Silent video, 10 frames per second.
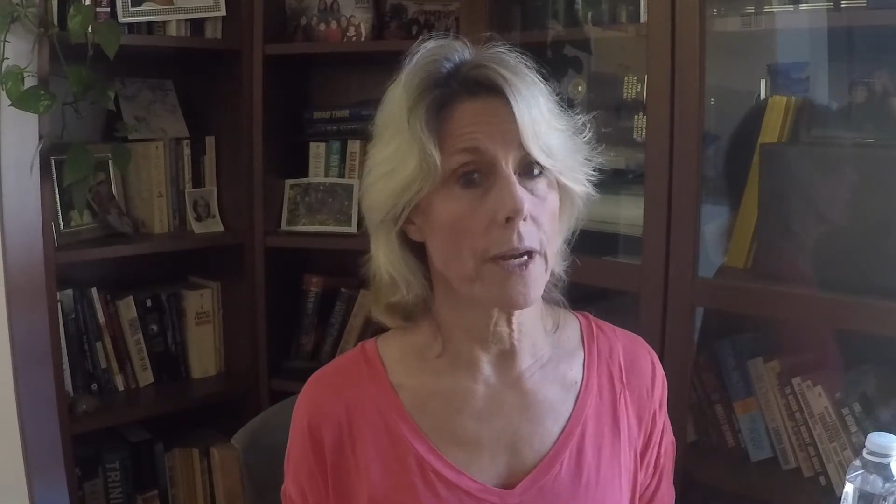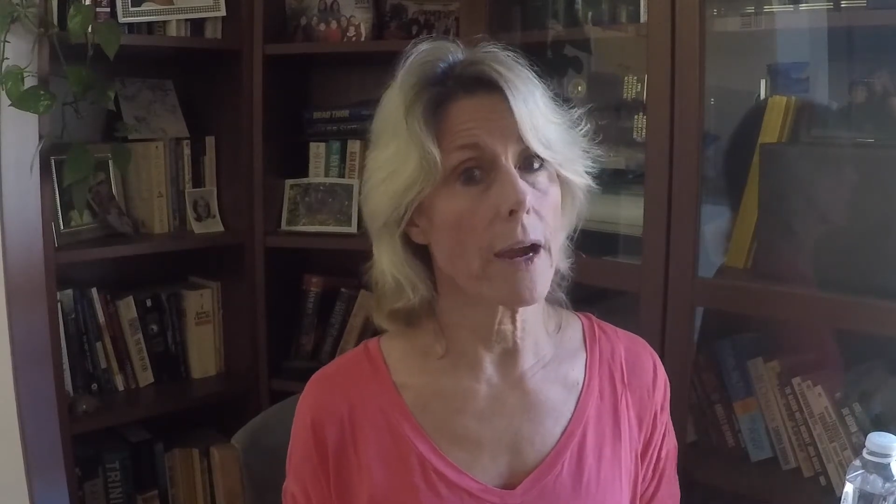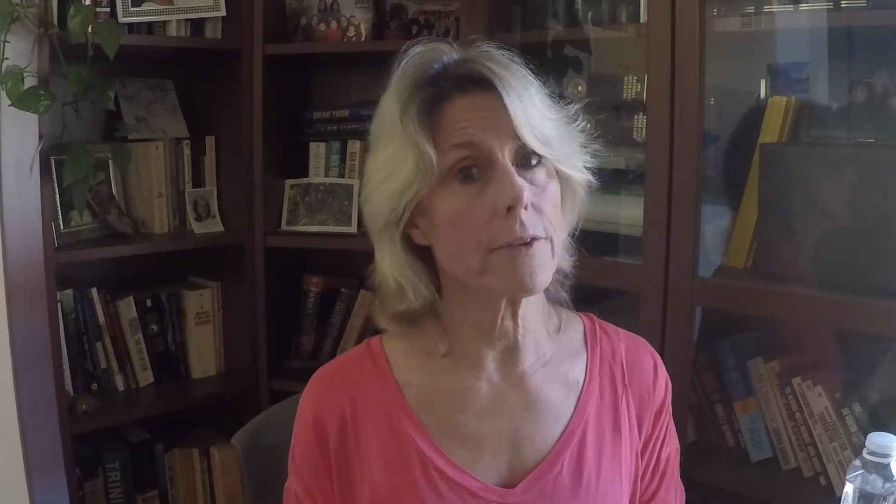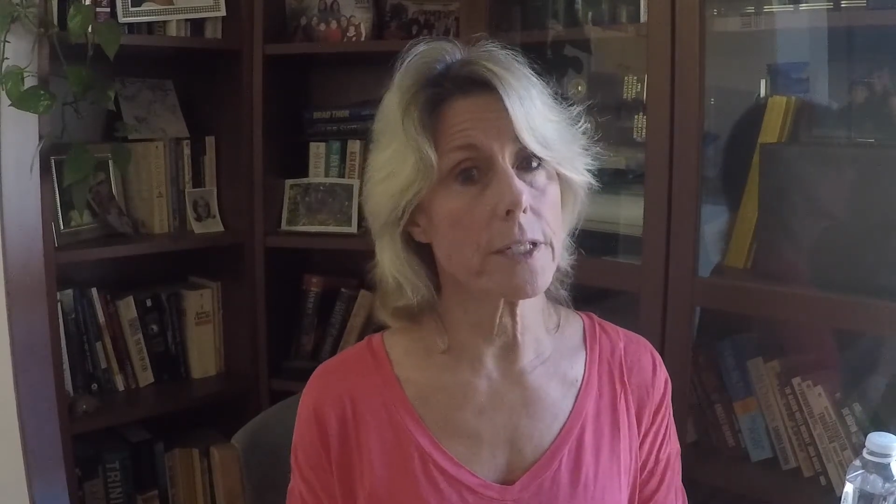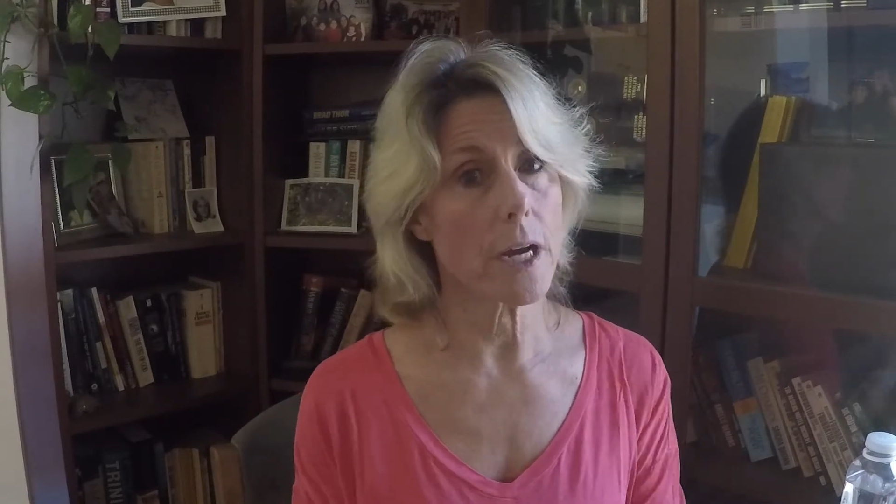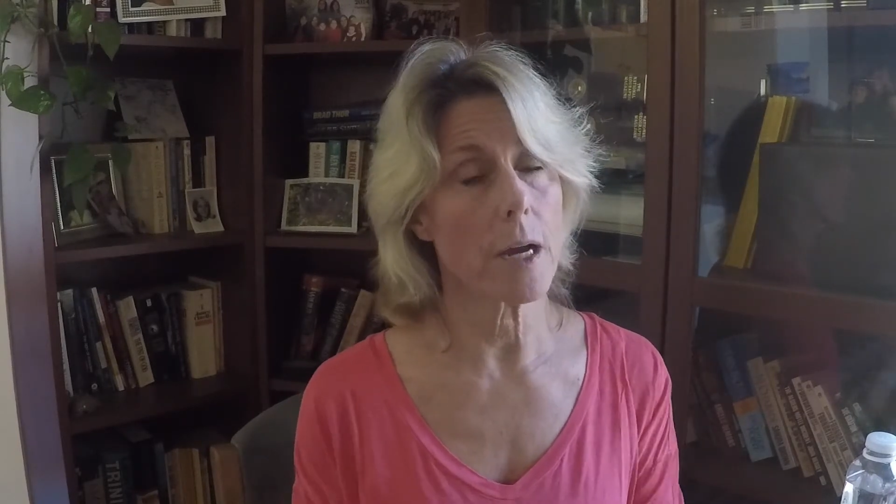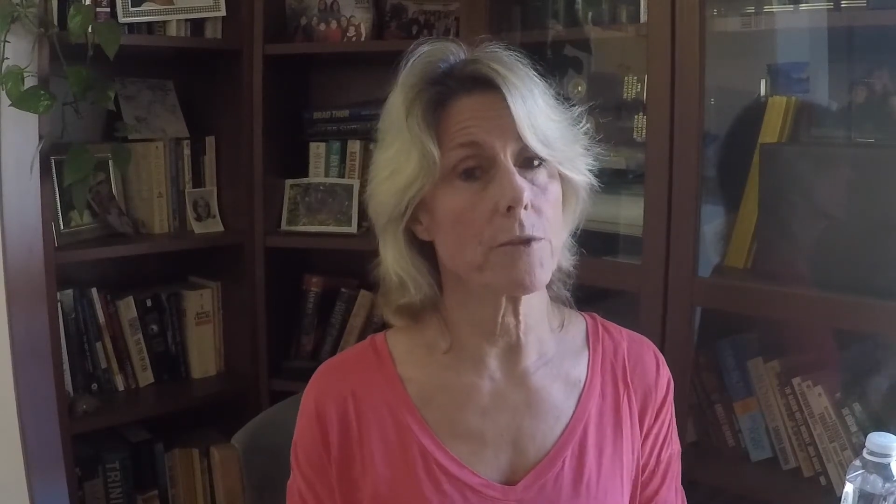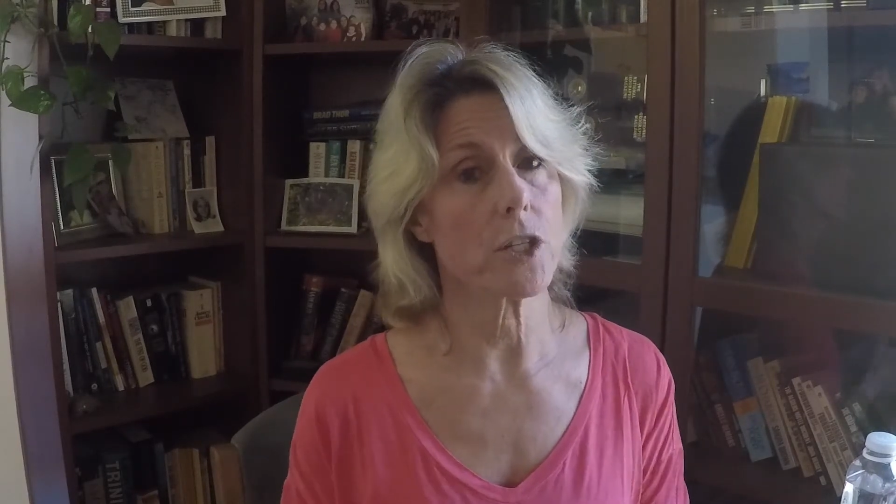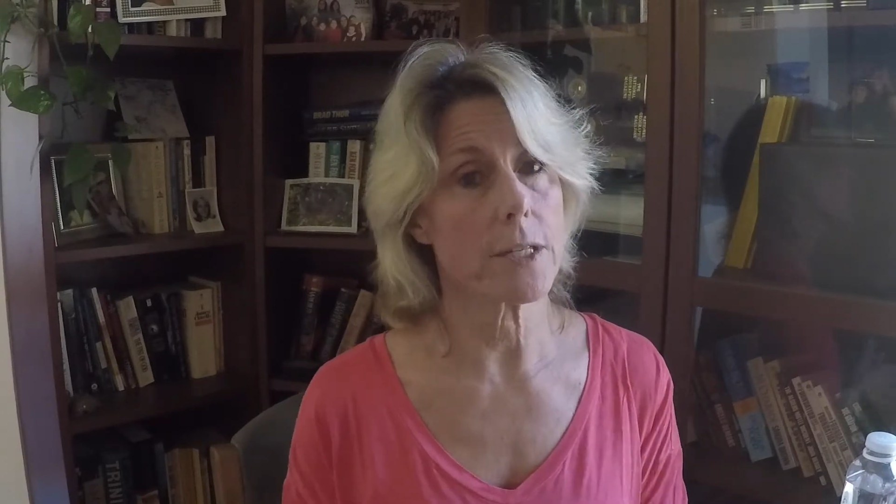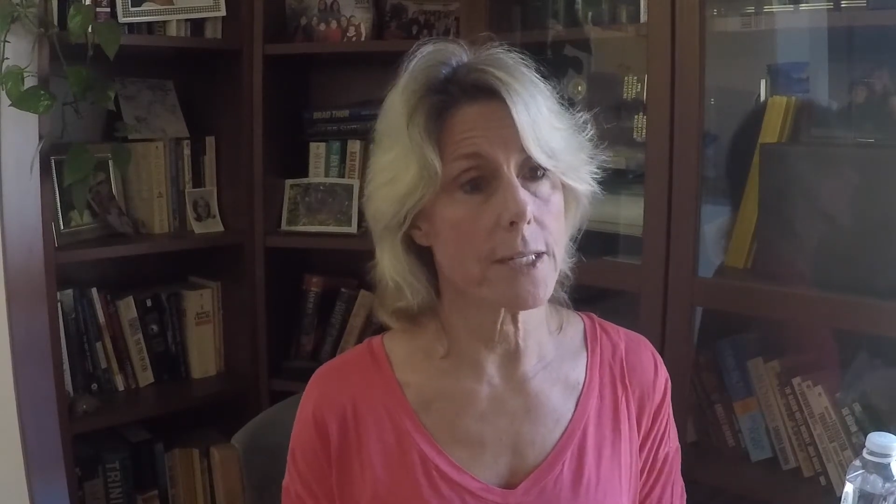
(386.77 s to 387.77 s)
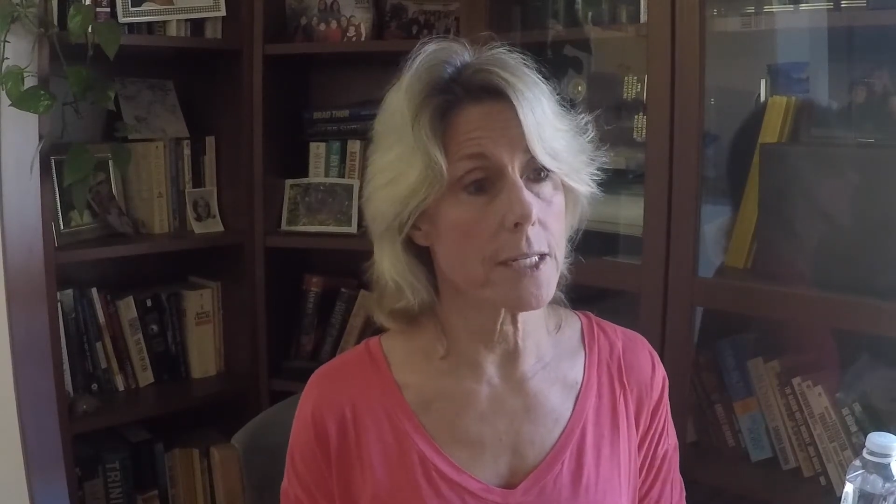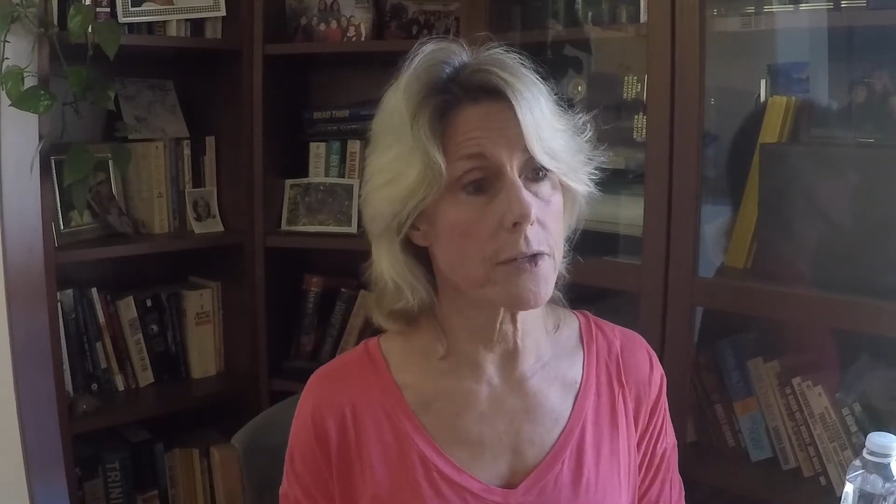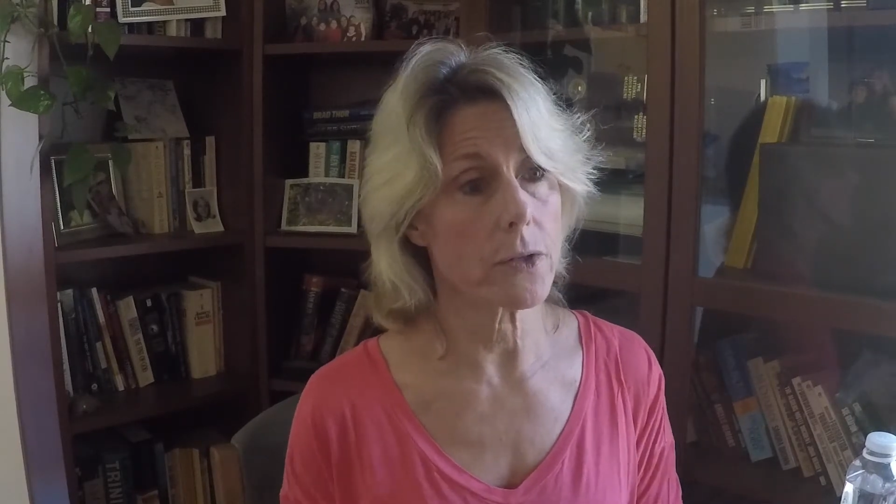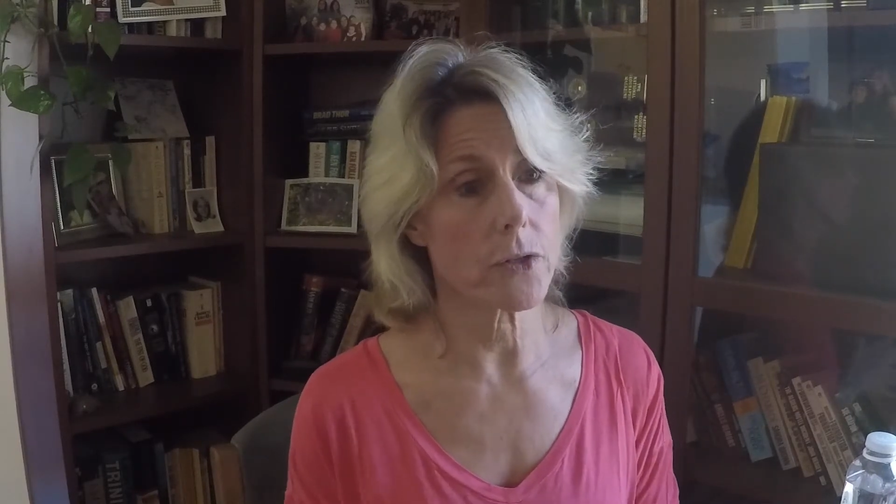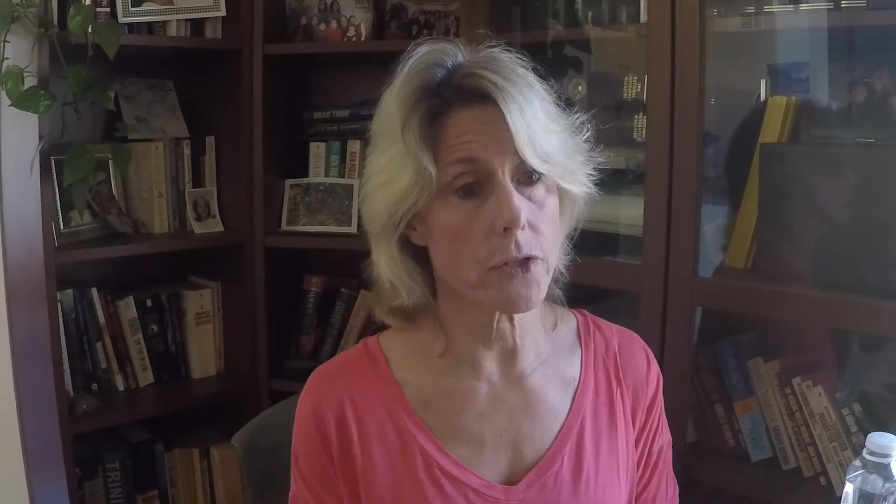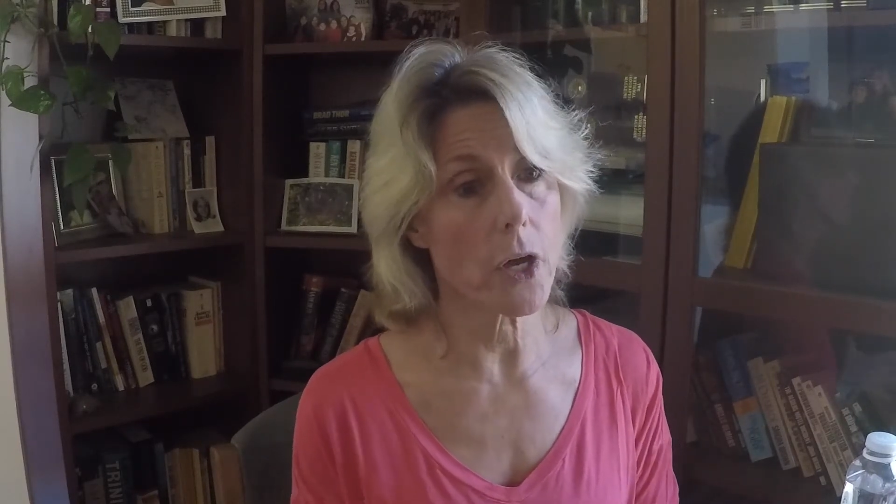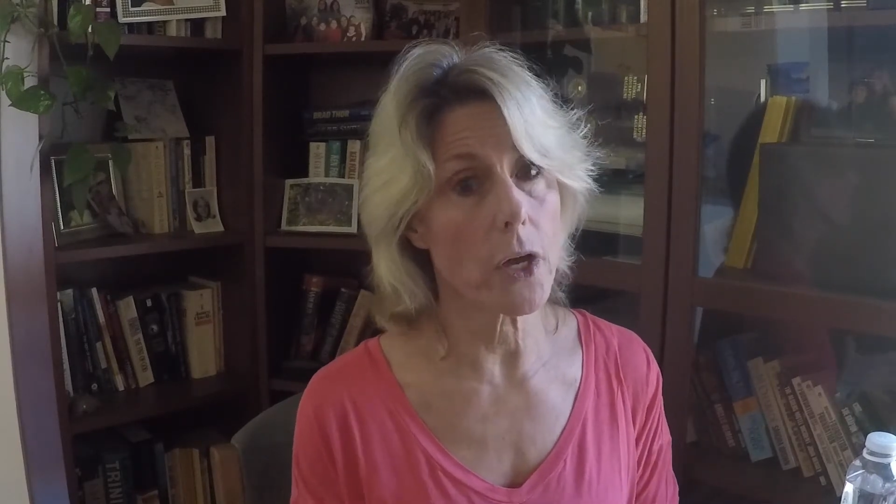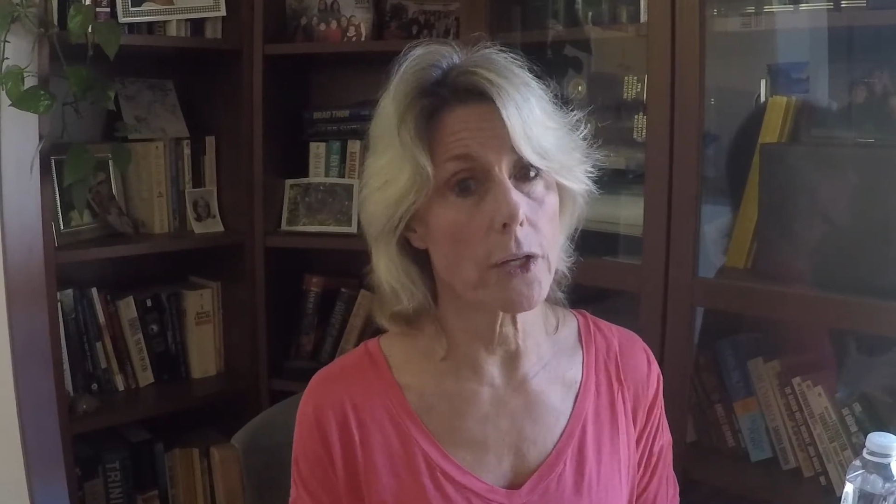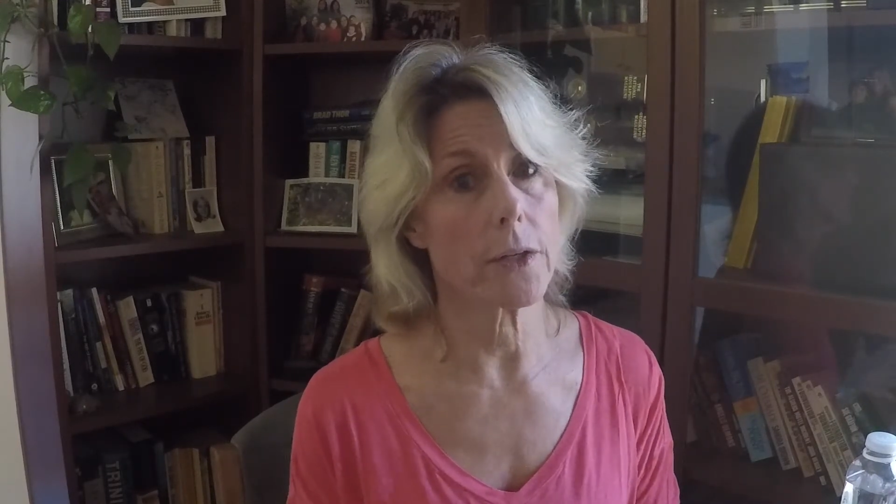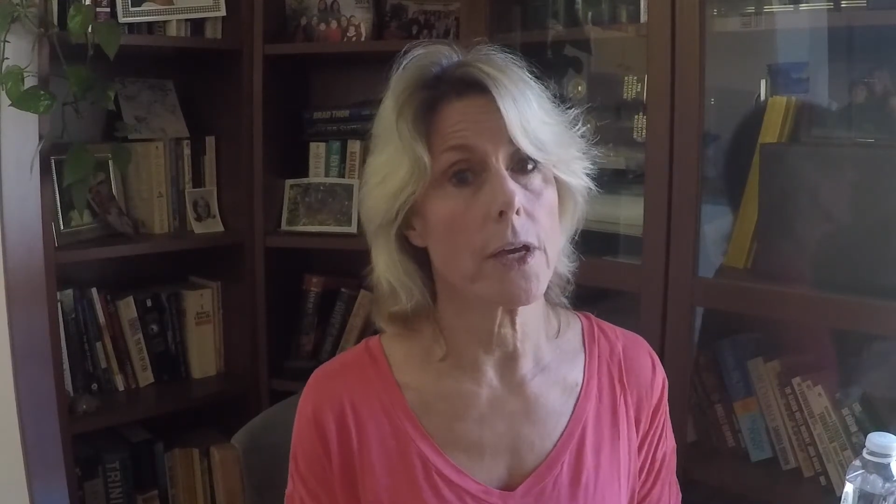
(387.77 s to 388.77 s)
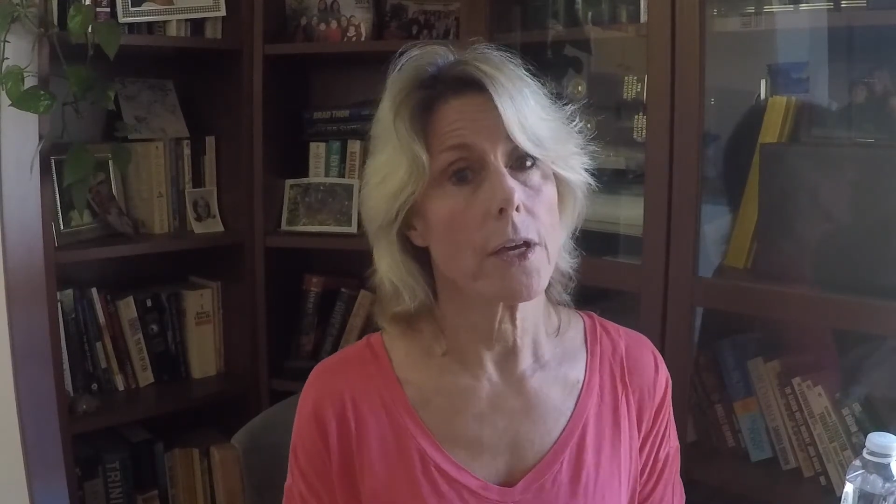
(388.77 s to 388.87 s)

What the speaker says: every time she sees her son